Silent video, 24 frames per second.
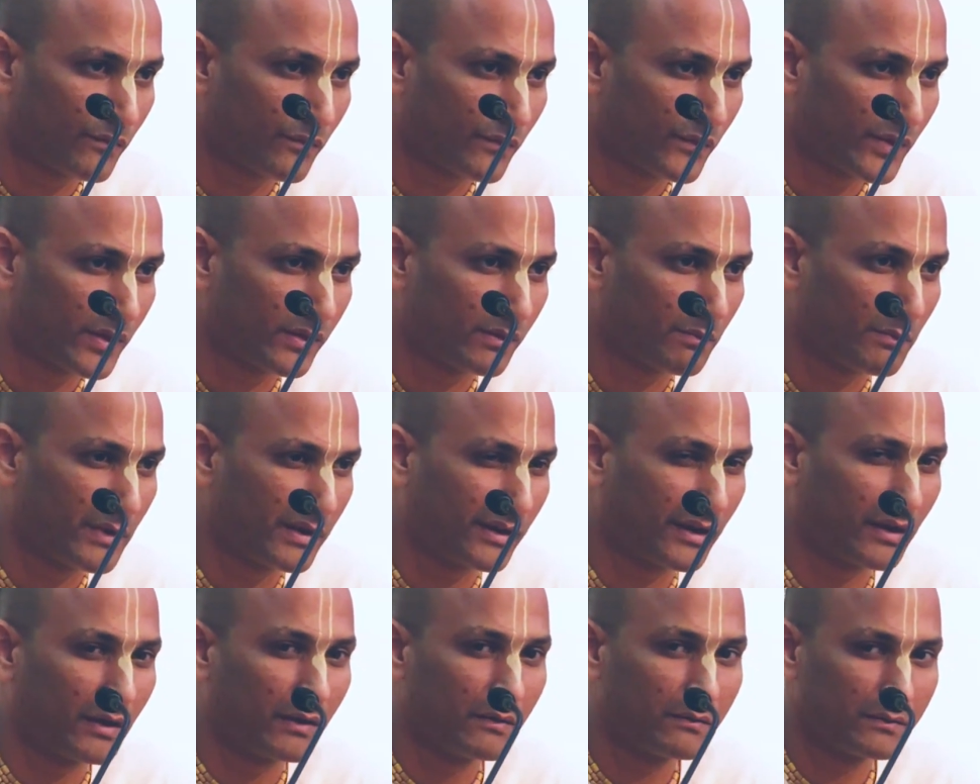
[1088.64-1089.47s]
This
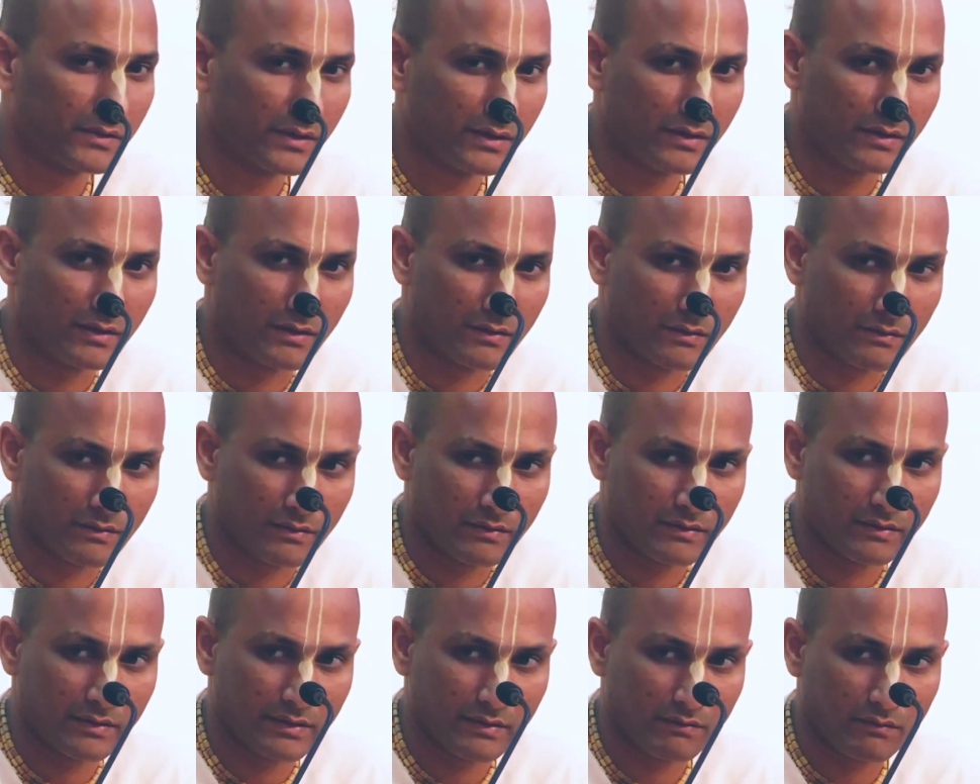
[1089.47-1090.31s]
material
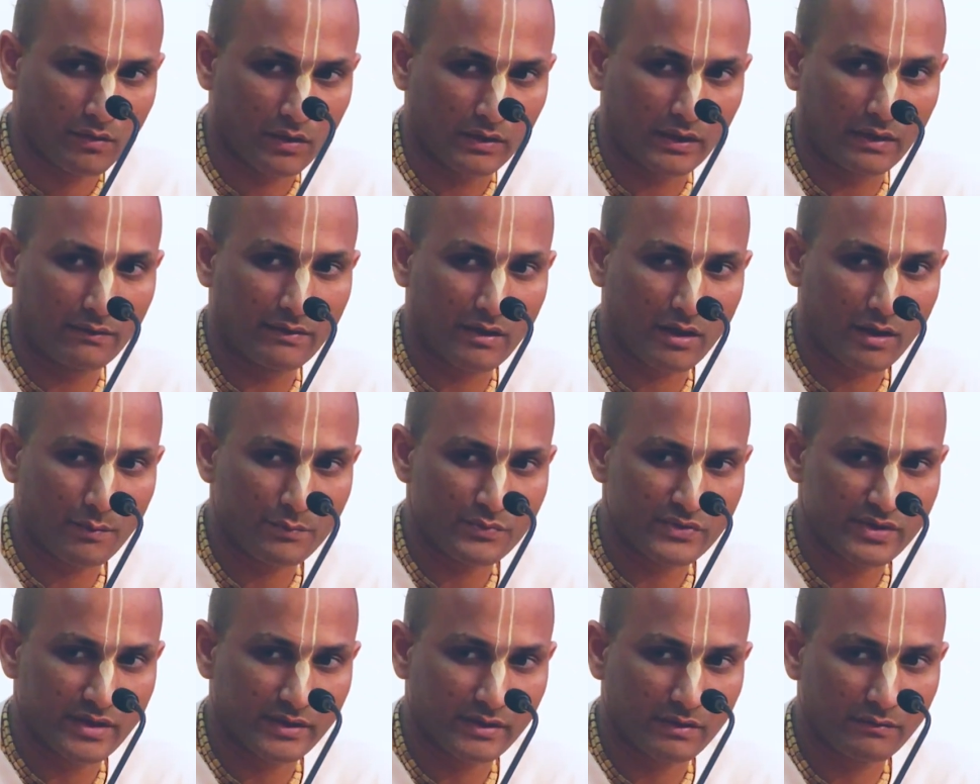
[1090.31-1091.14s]
world, whatever
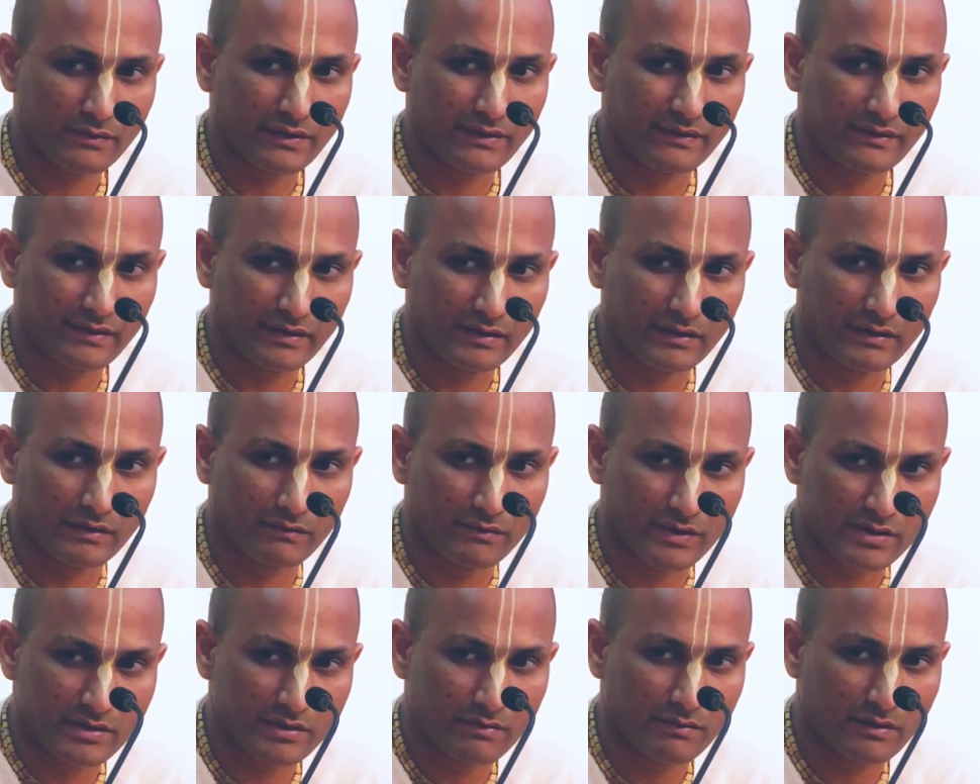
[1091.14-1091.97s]
objects we see,
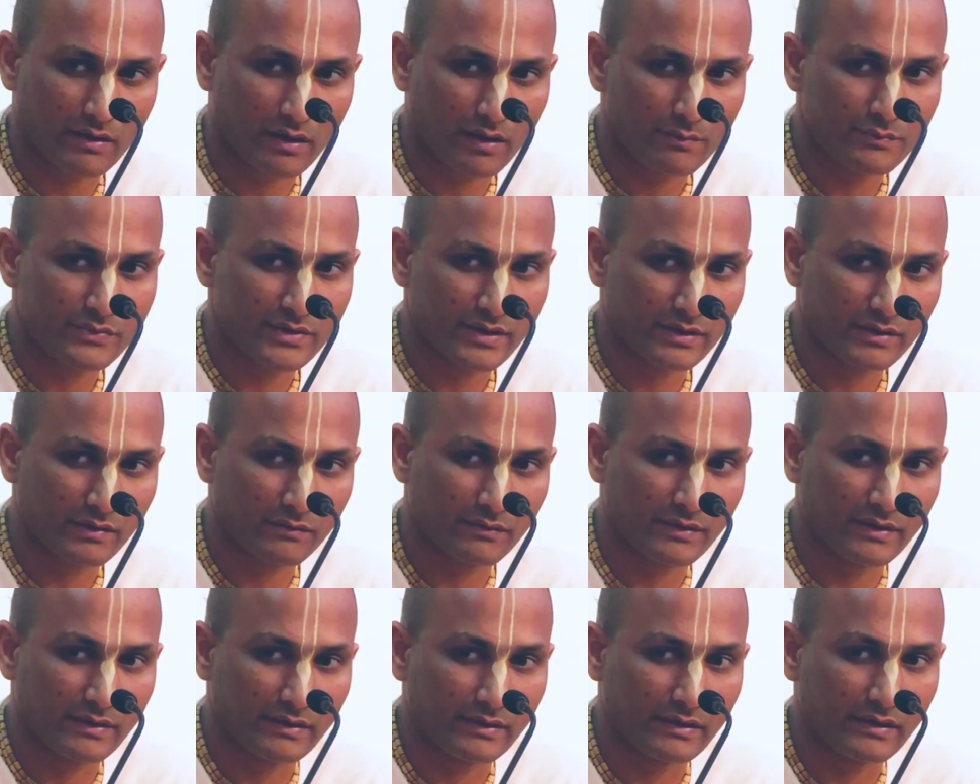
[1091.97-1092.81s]
whichever objects
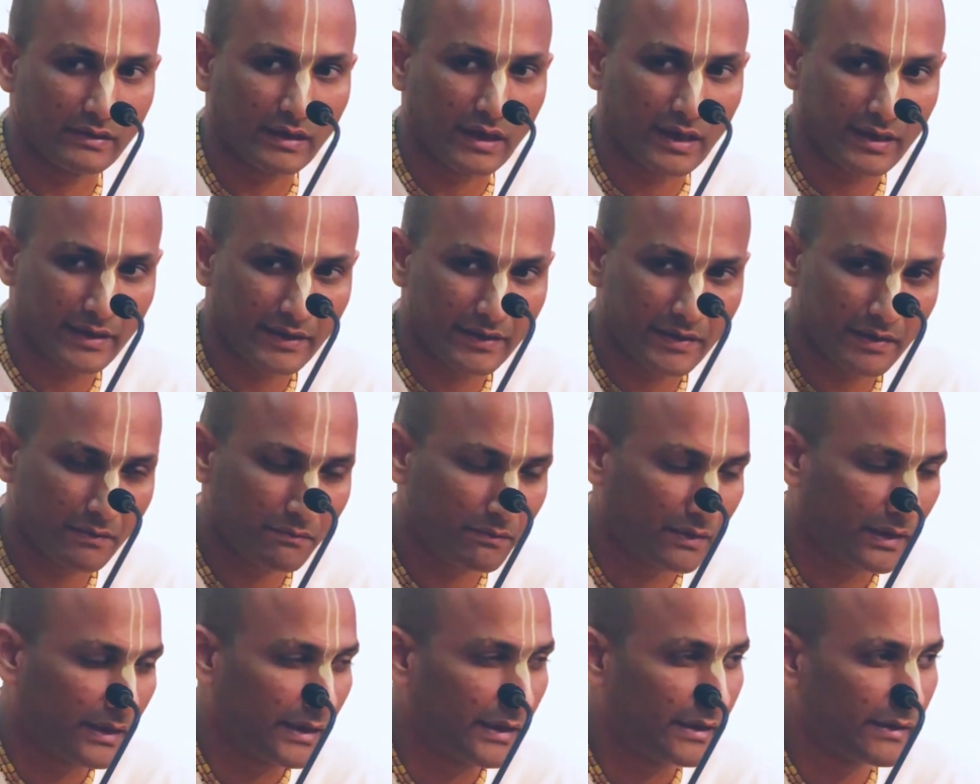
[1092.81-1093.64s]
we
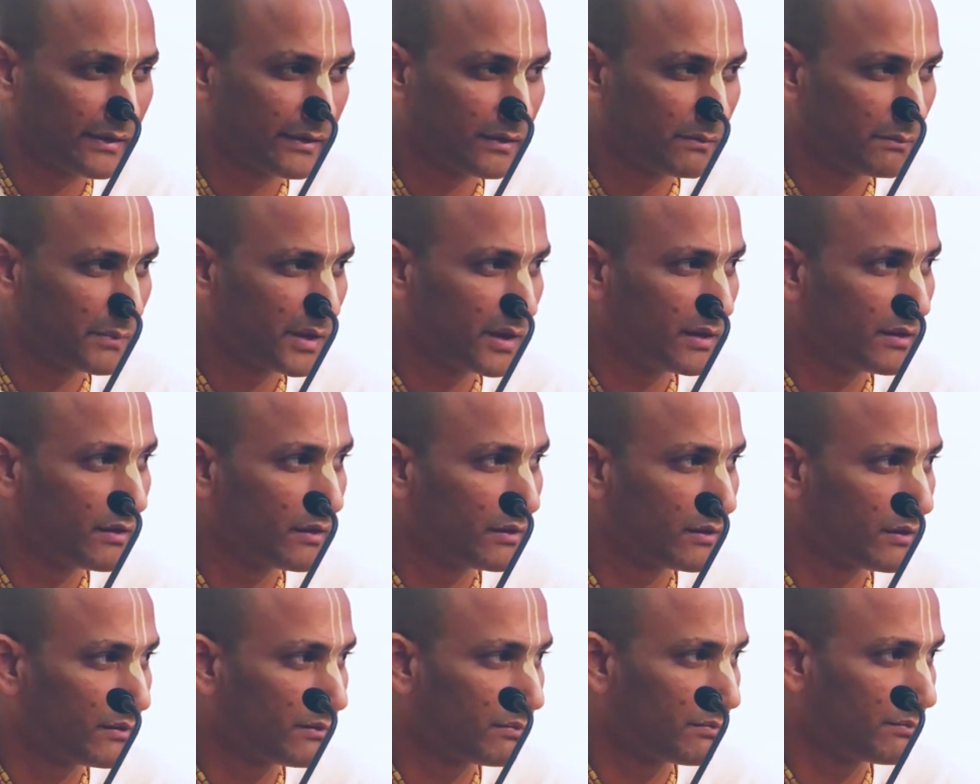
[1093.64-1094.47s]
identify, it is made
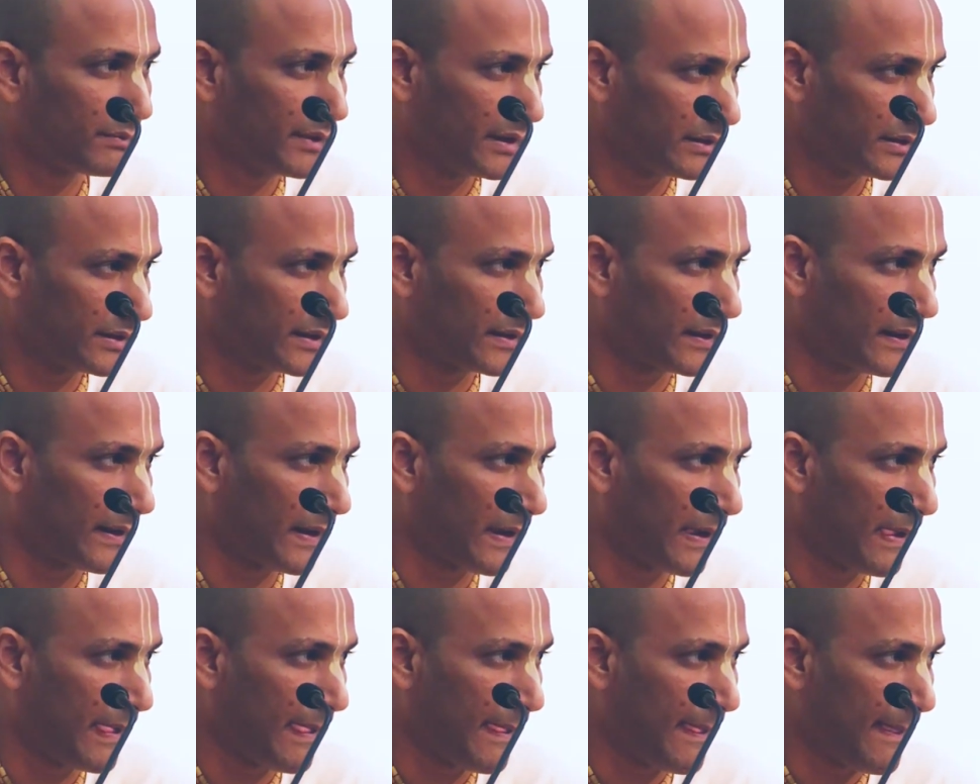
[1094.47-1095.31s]
out of matter.
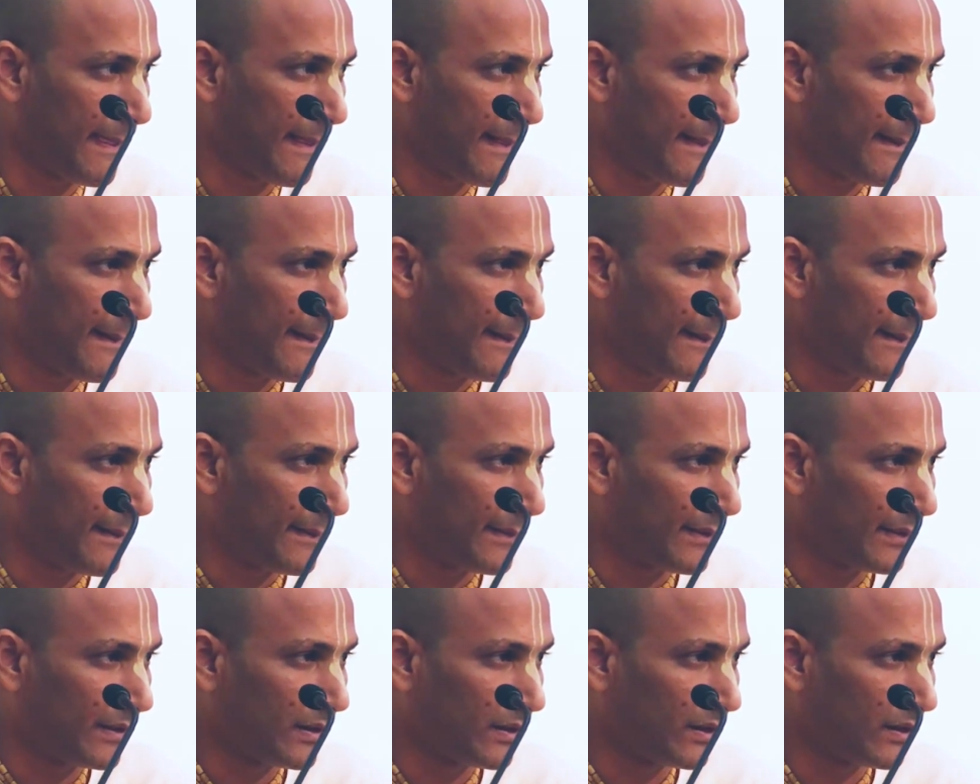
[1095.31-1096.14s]

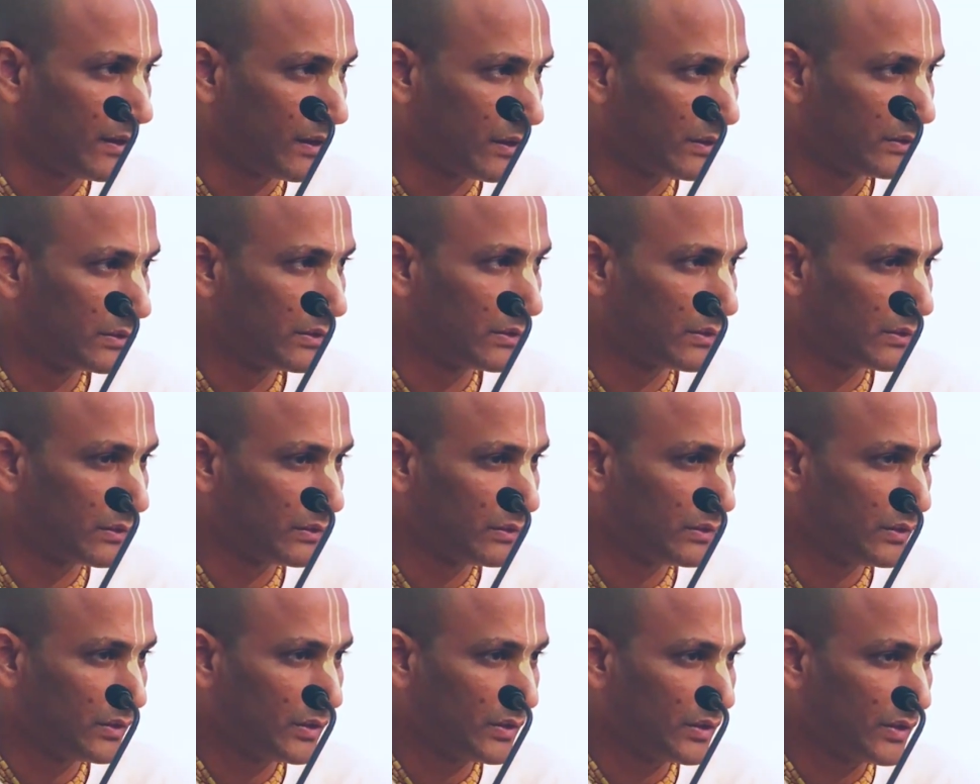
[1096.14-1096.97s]

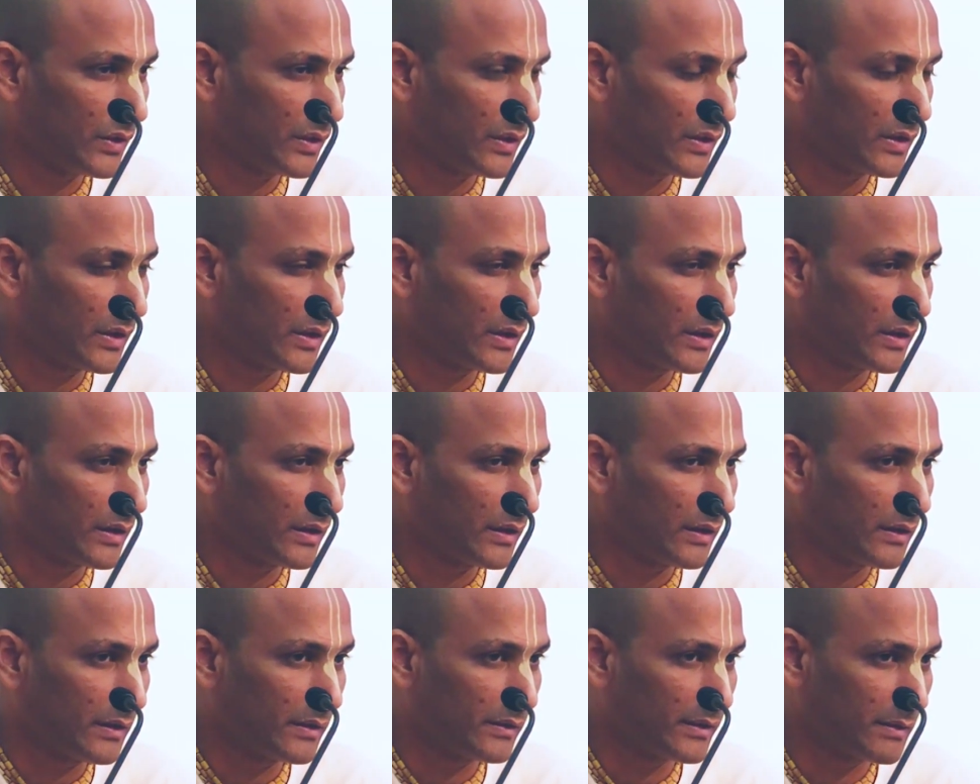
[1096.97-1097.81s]
Although
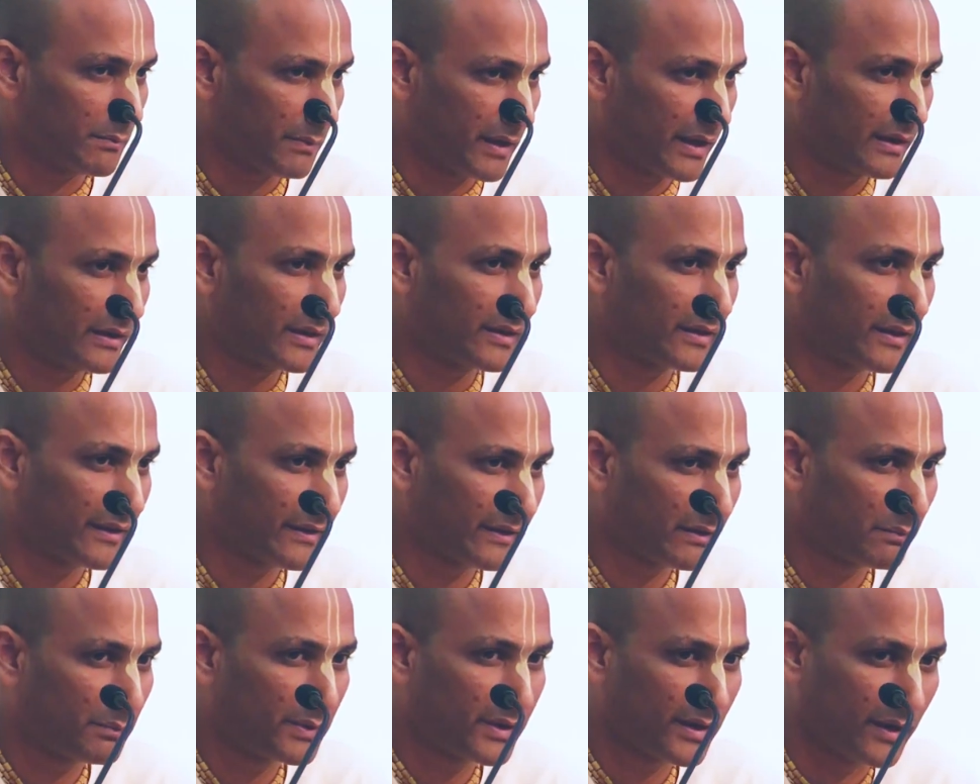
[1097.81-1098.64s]
the matter and
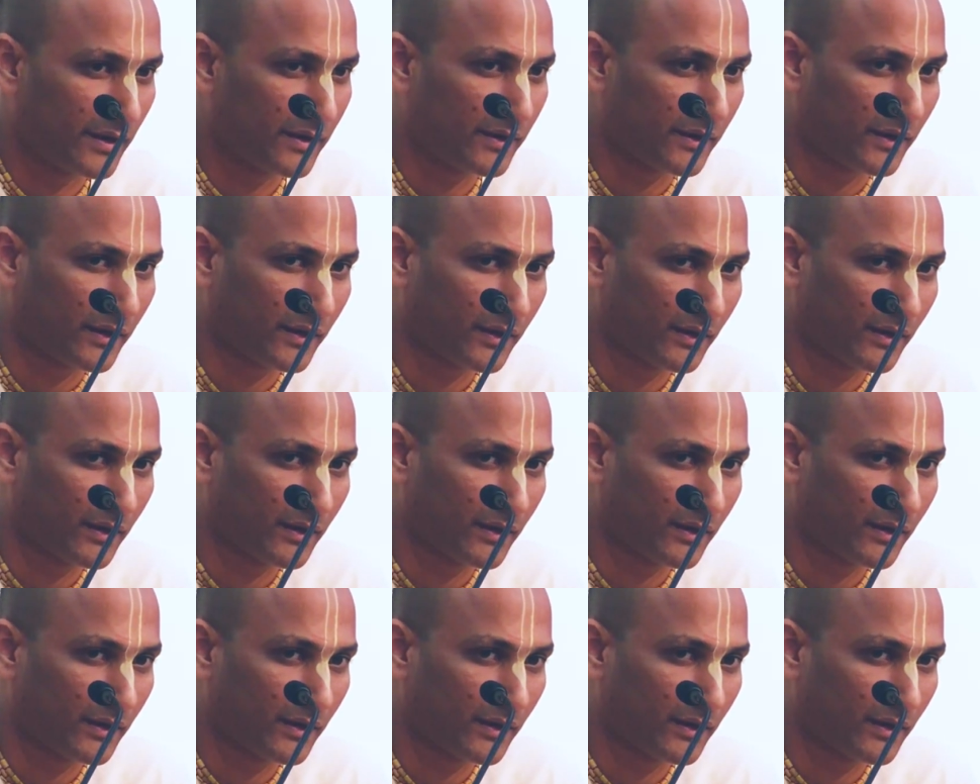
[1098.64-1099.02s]
spirit